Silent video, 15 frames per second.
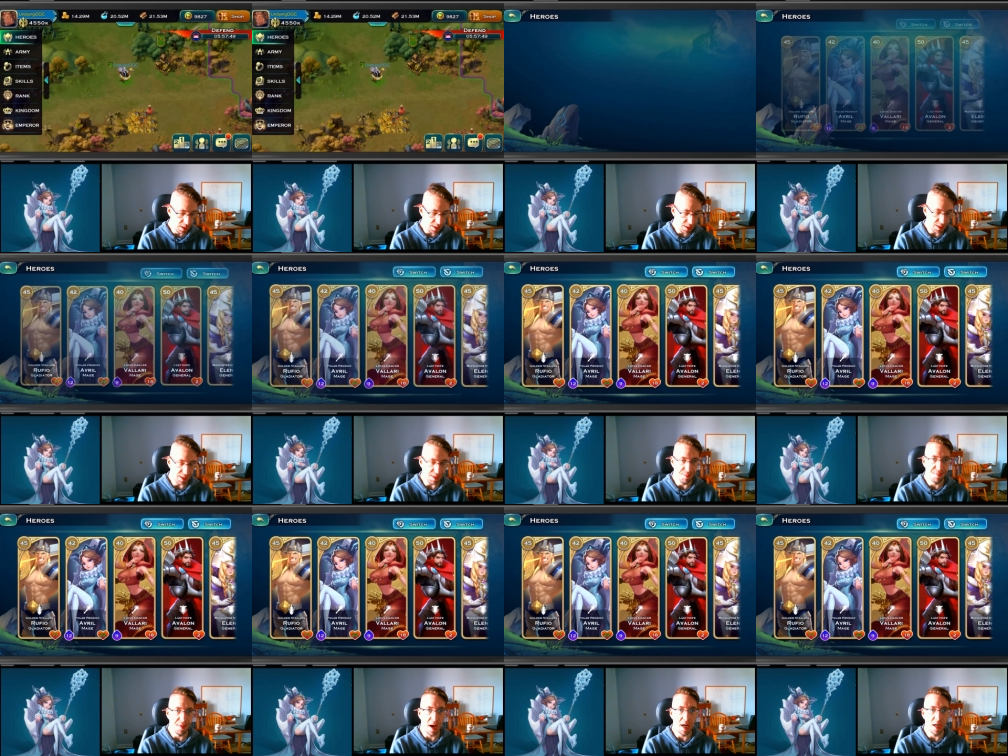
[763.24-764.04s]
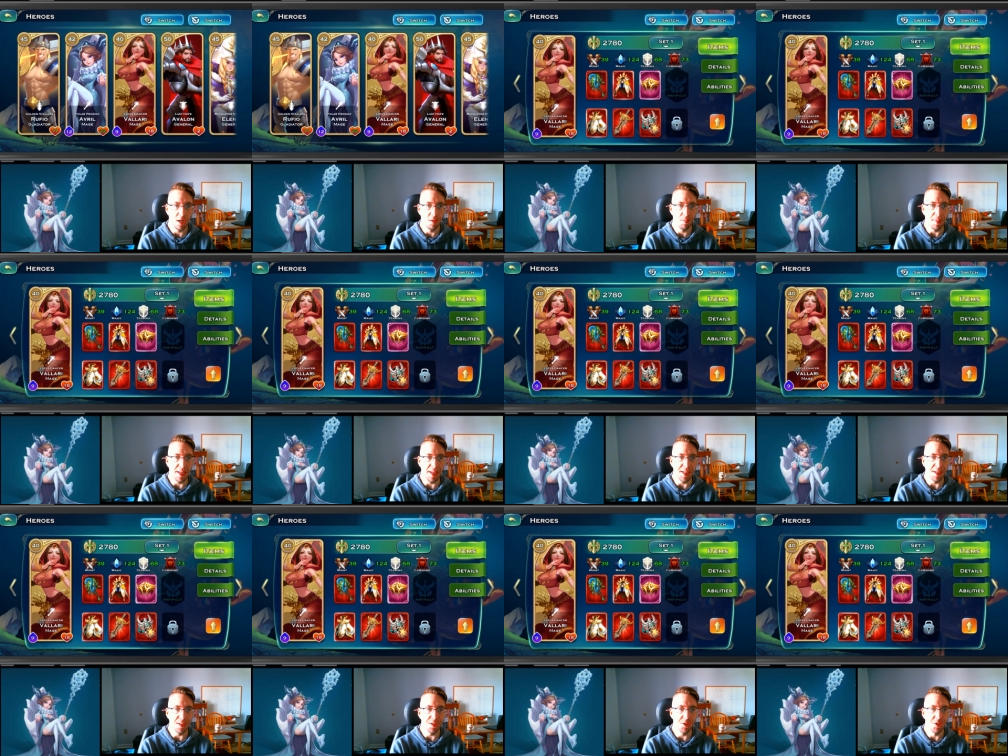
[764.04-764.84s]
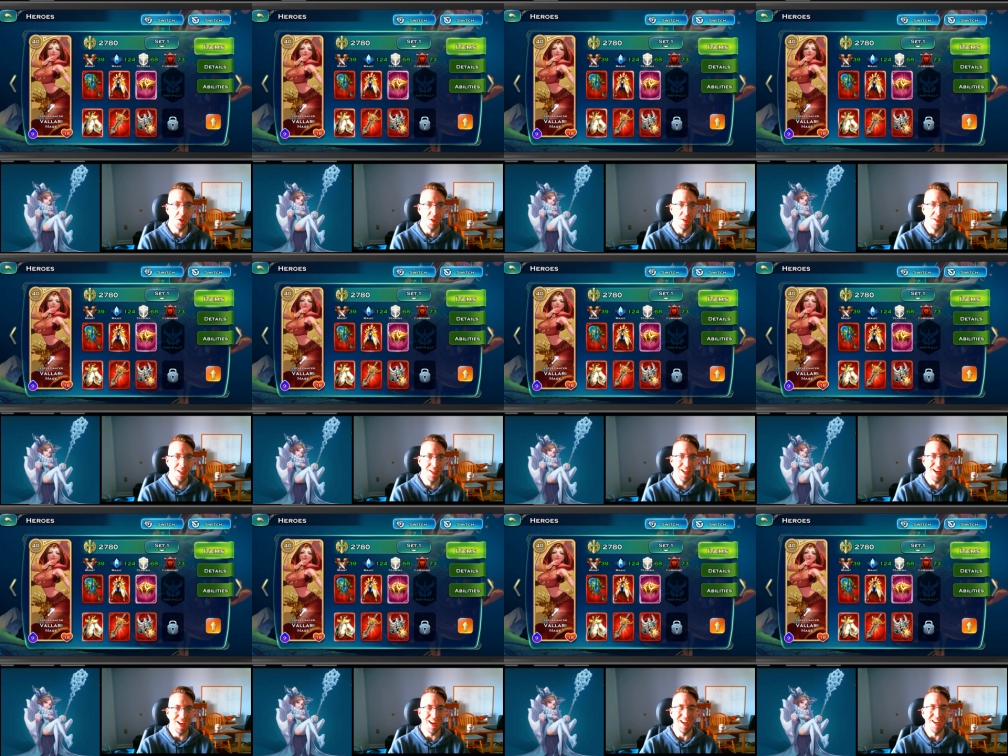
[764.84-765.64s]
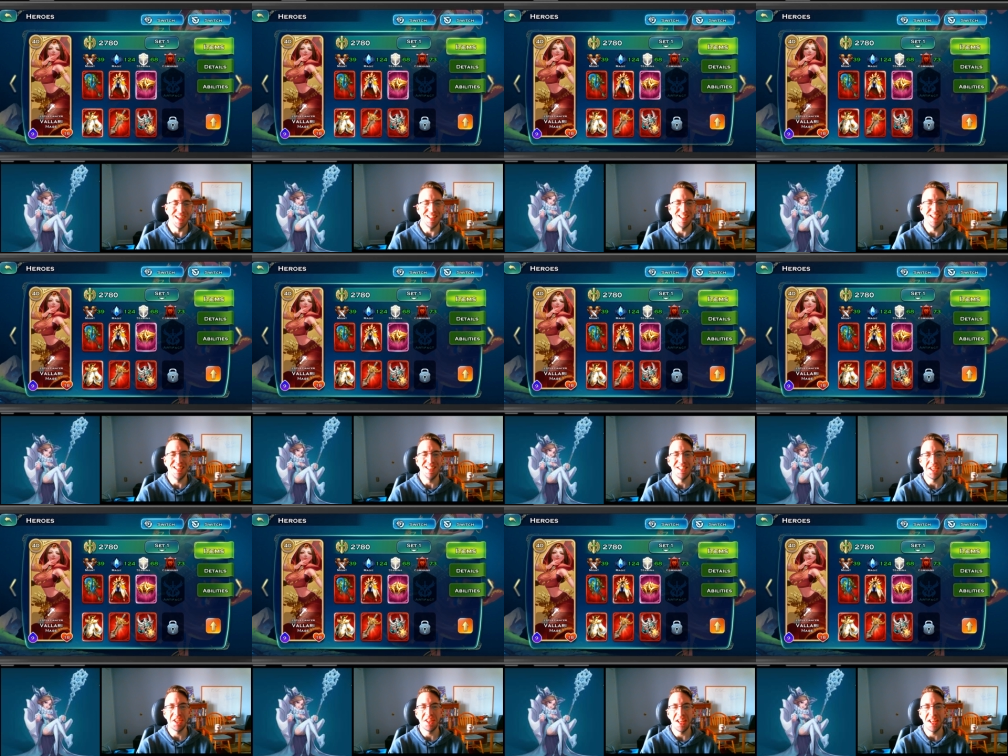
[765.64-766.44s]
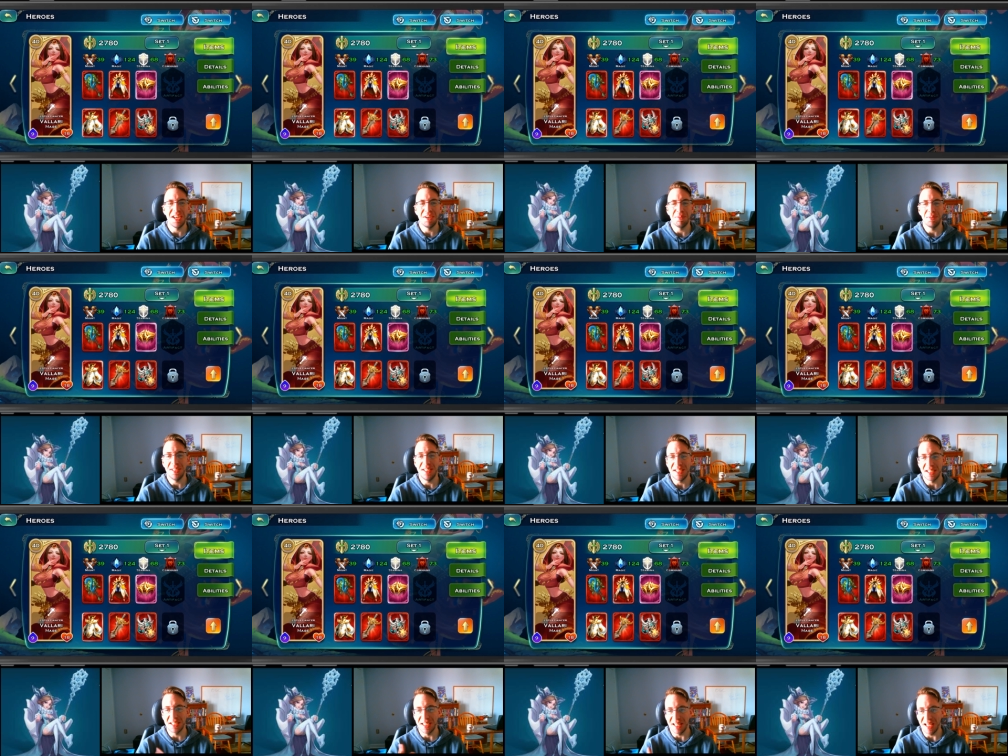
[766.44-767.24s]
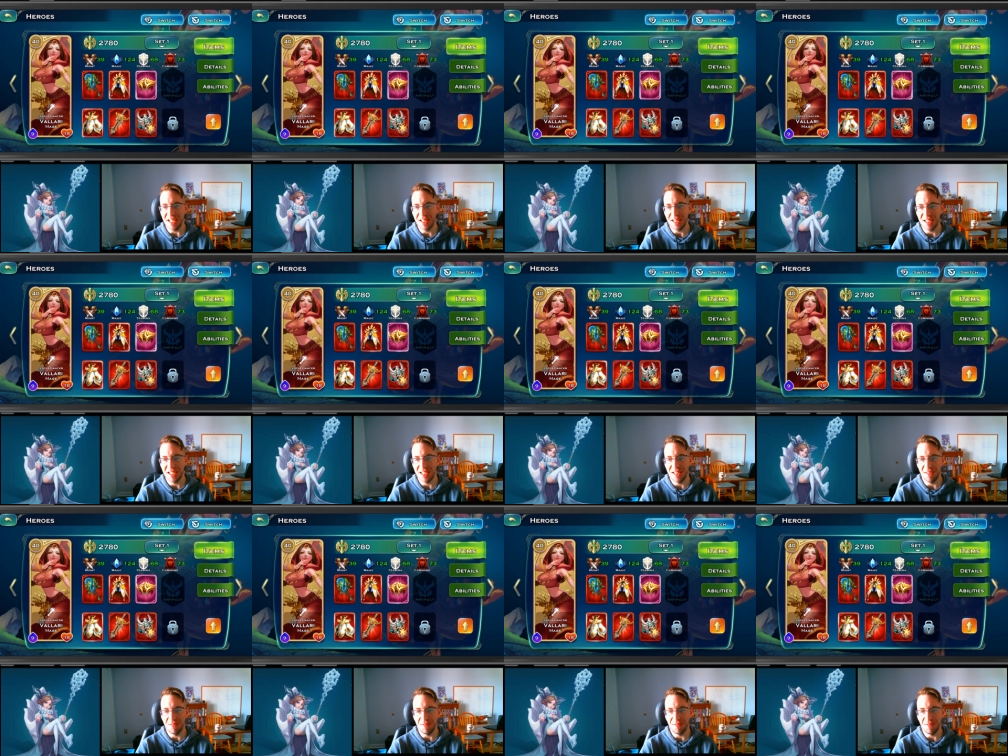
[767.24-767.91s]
the Fire Mage. Until then, please like the